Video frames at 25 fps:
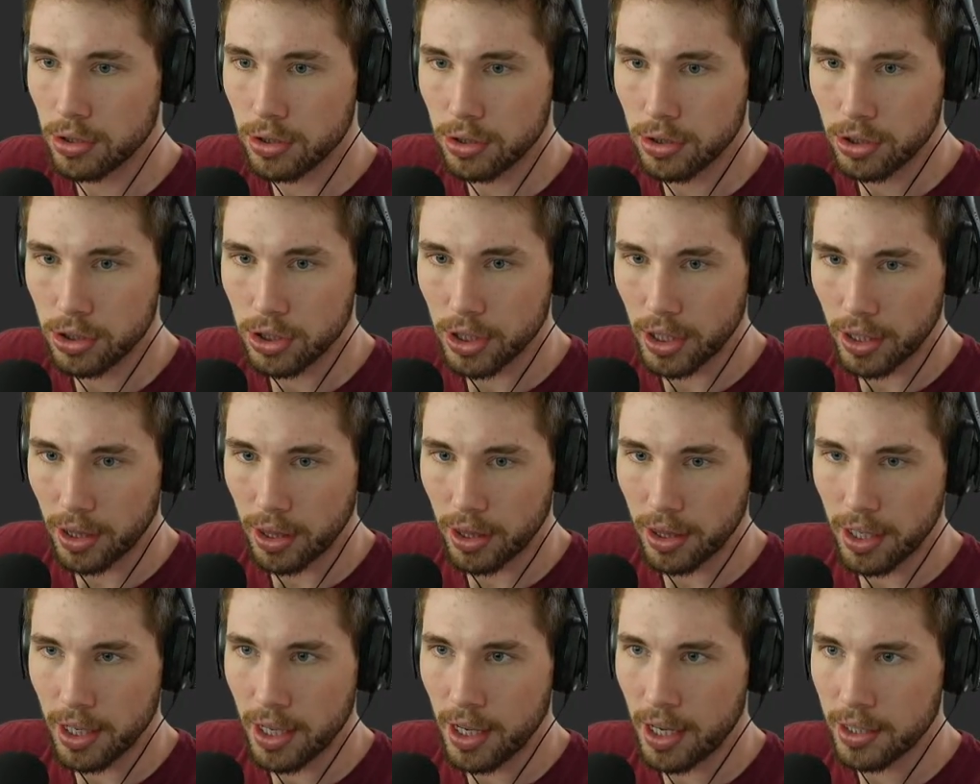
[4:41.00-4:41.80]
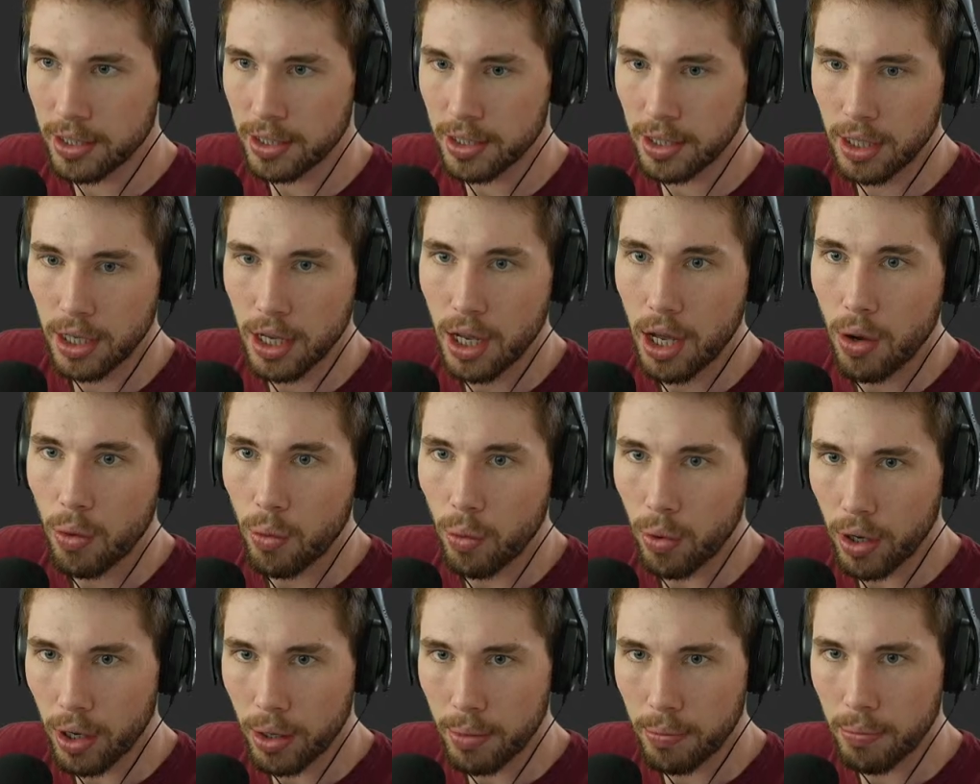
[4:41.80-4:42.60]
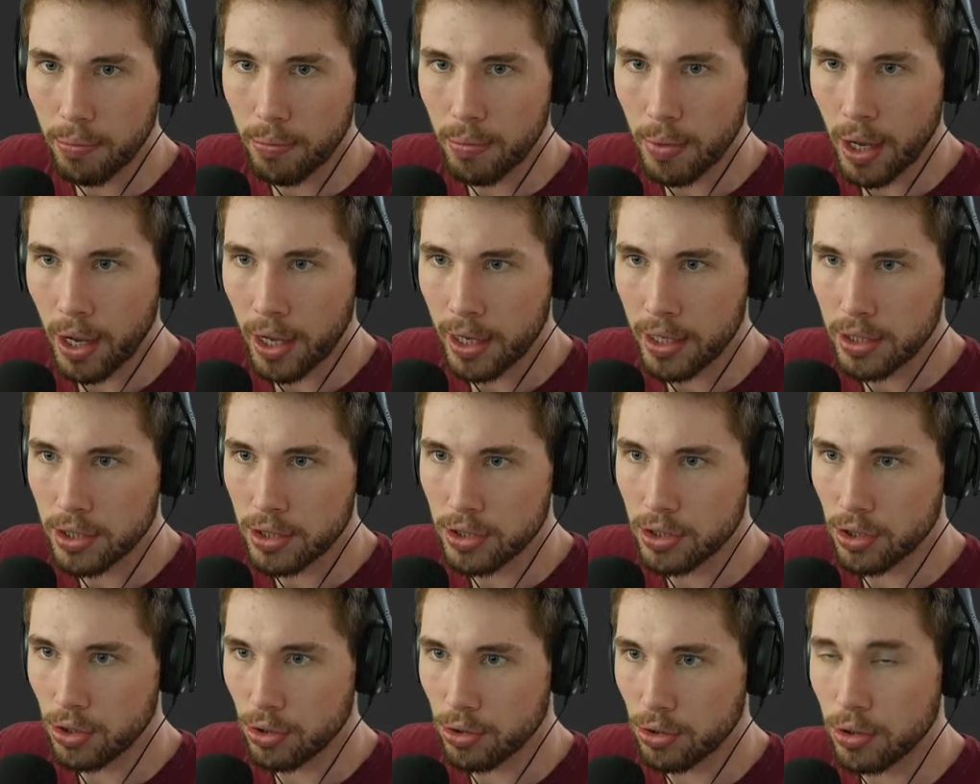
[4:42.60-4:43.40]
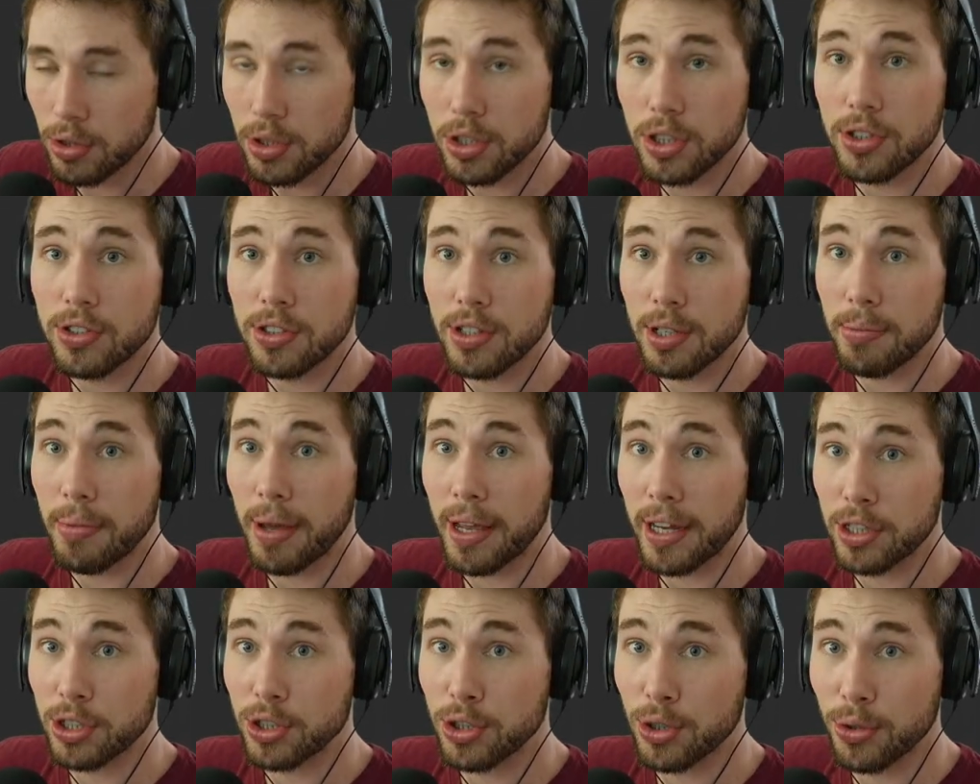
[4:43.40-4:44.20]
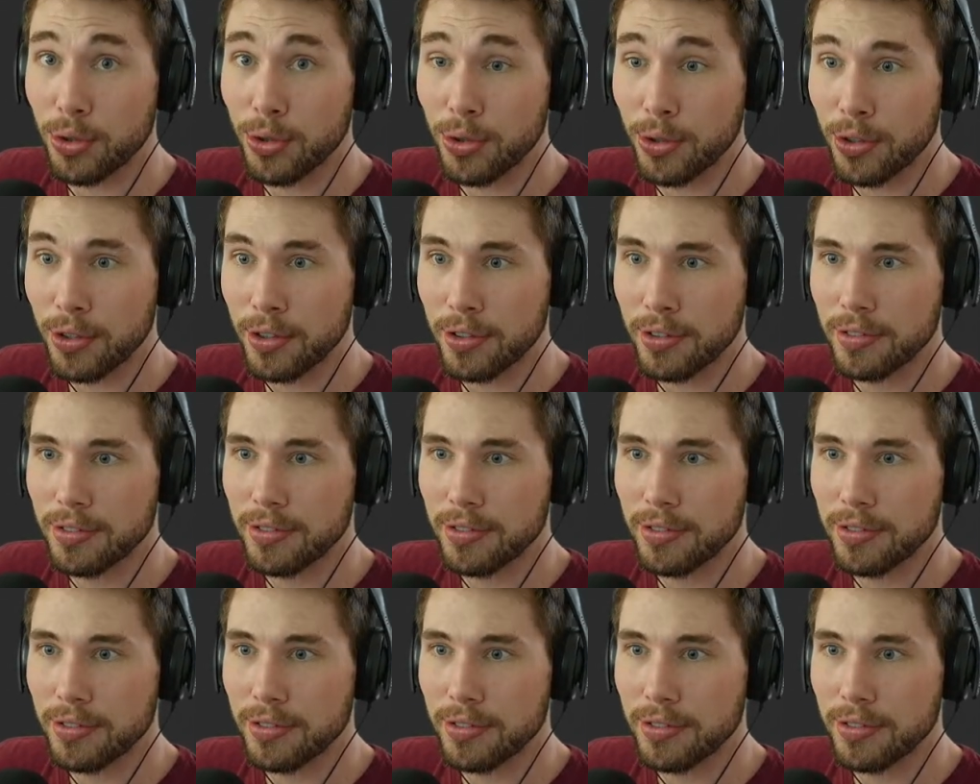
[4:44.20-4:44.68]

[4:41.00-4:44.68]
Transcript: shut that. What I might do, just to make sure